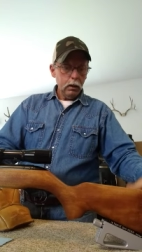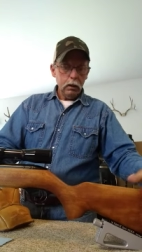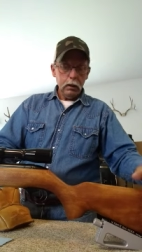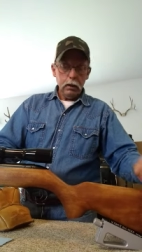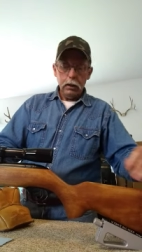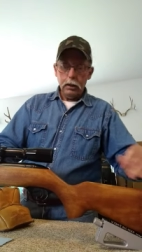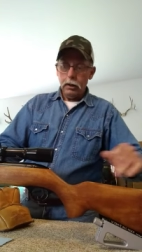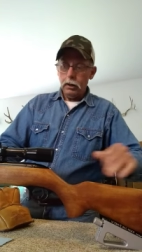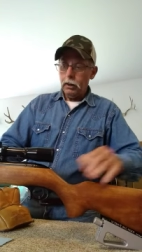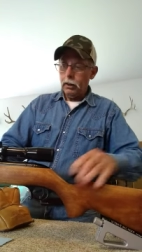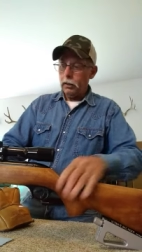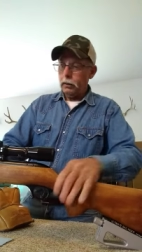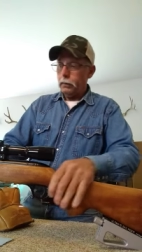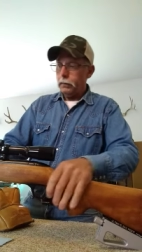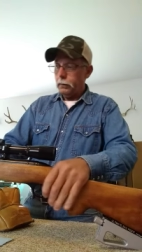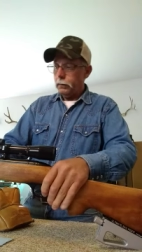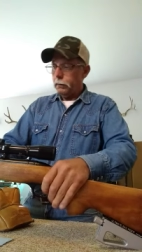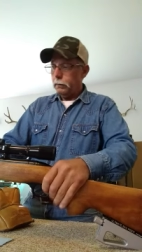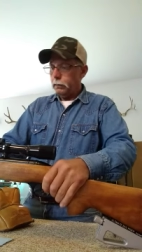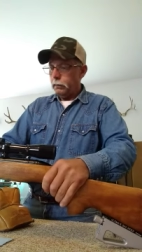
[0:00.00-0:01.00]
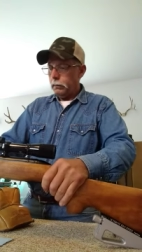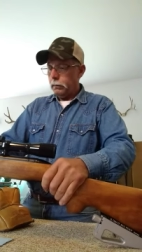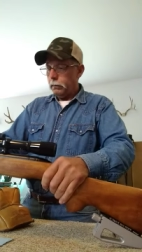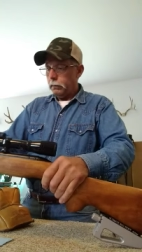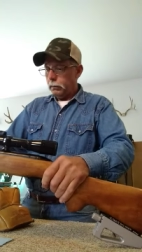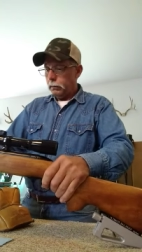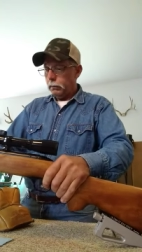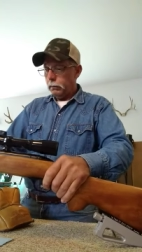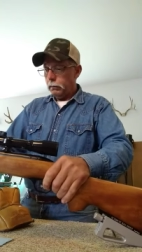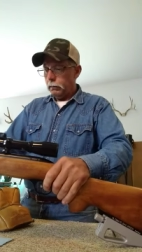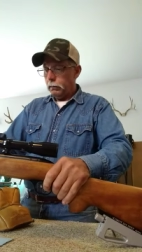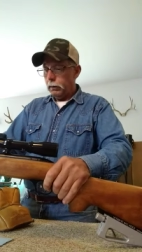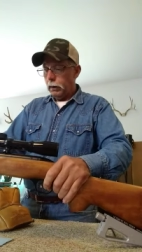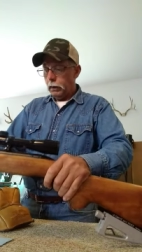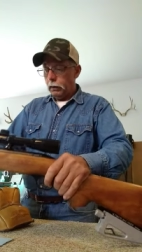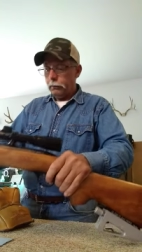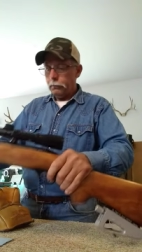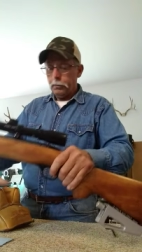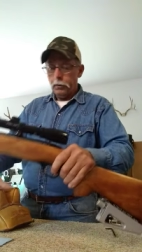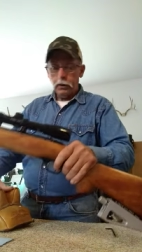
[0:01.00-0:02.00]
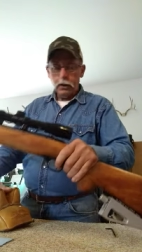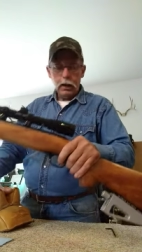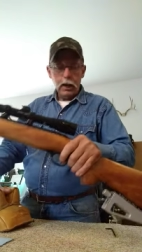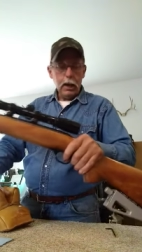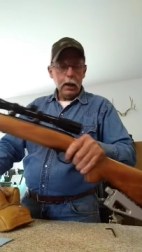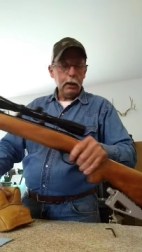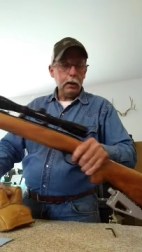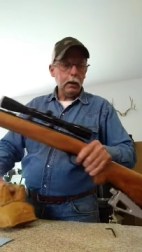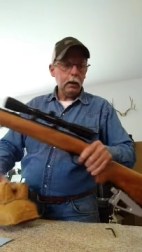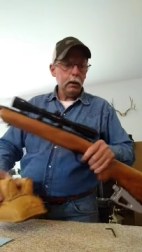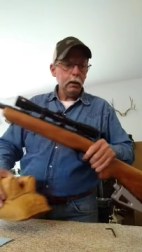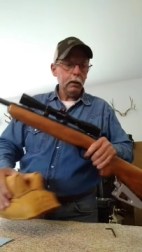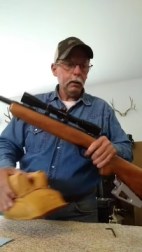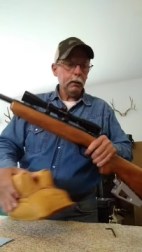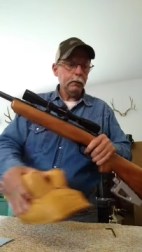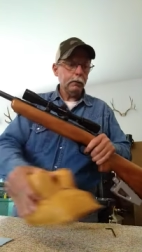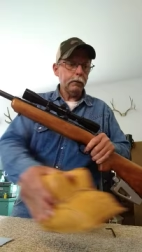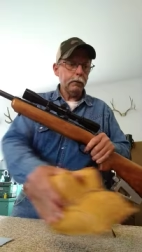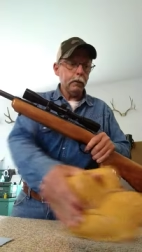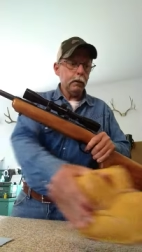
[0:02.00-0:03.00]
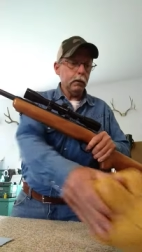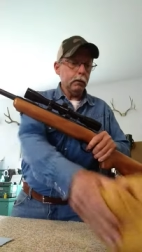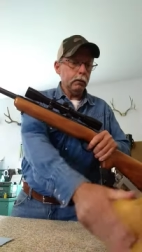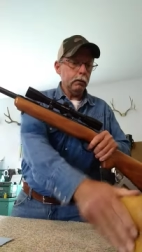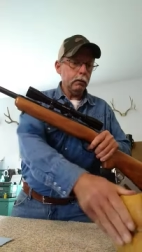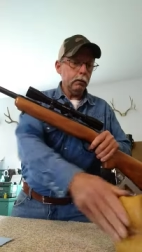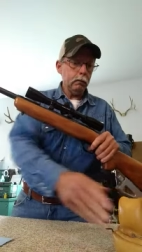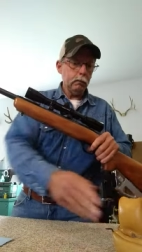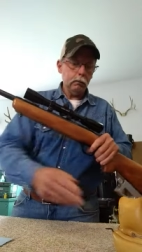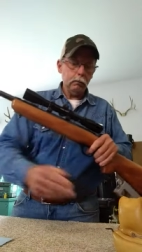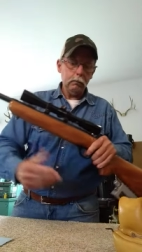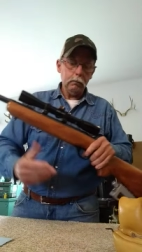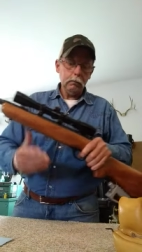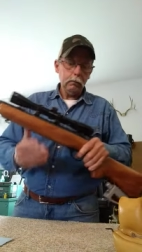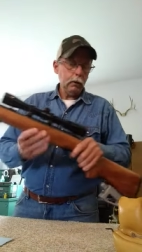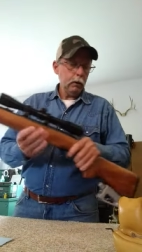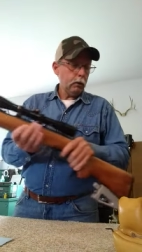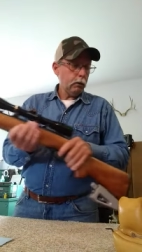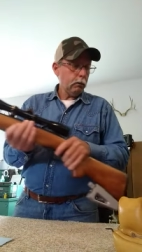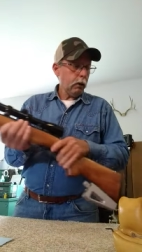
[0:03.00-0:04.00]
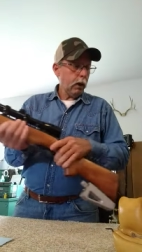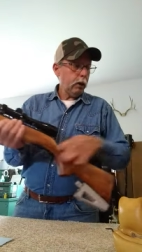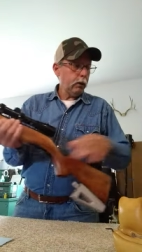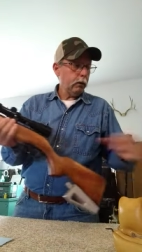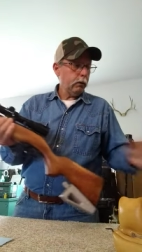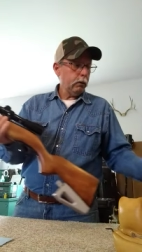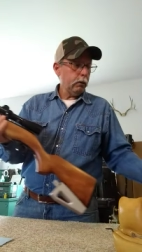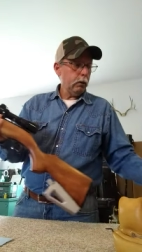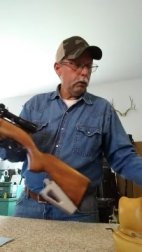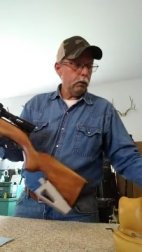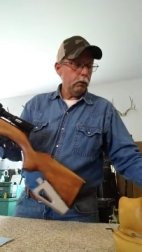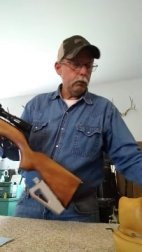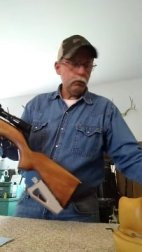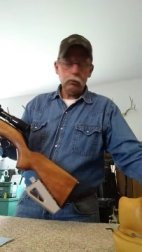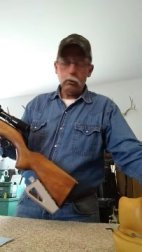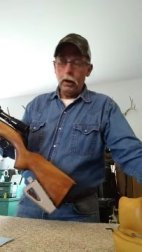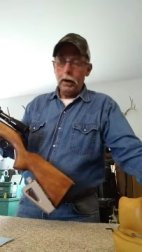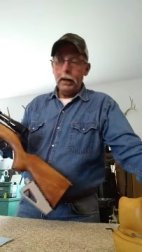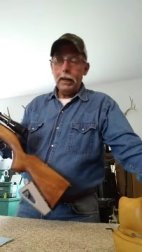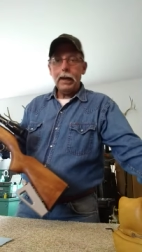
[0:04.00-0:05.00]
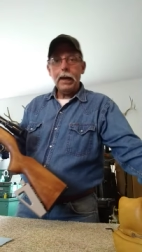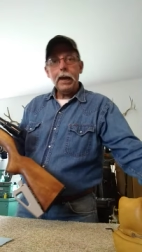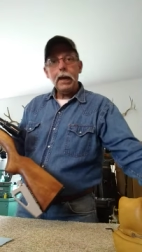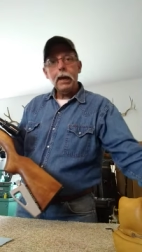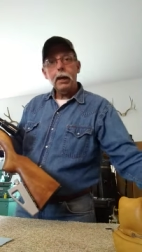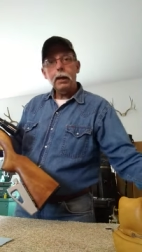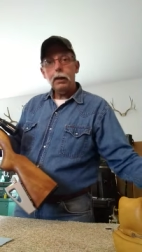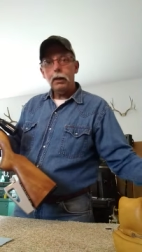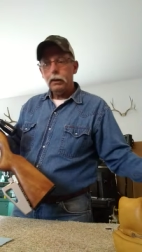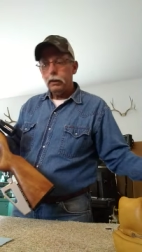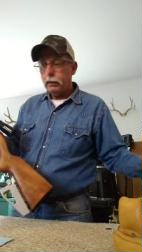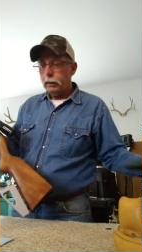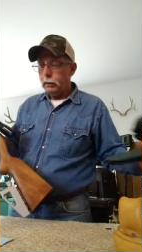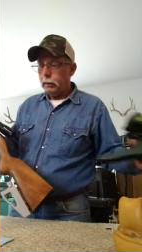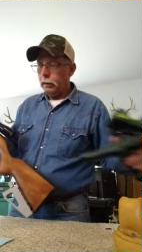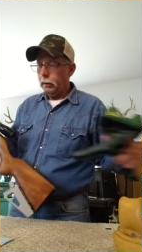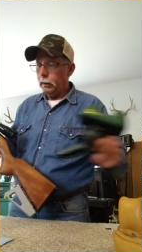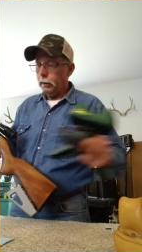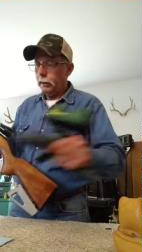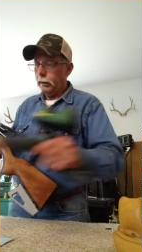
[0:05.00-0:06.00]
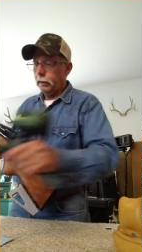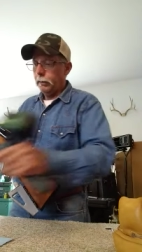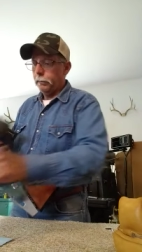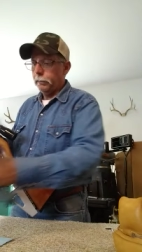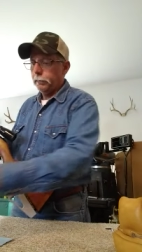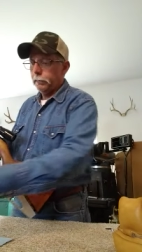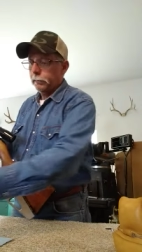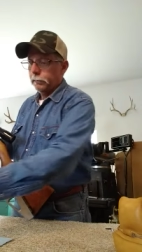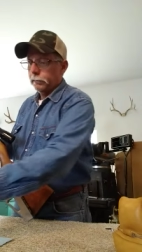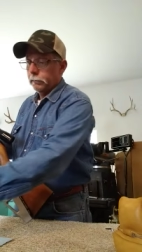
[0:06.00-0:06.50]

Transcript: And I think it's pretty handy. It's a uh, really great training aid um,